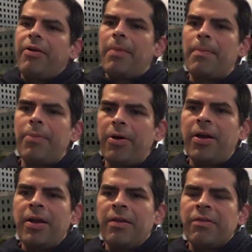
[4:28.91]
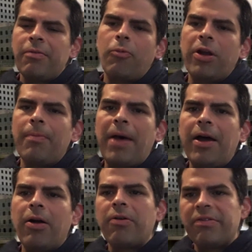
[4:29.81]
I remember from one of
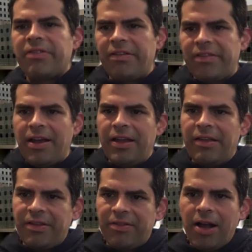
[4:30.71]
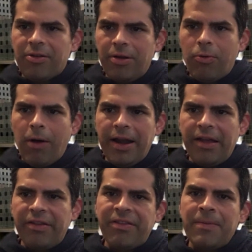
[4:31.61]
my uncles is a doctor in
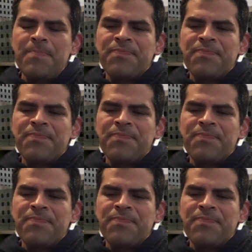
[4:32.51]
Juarez,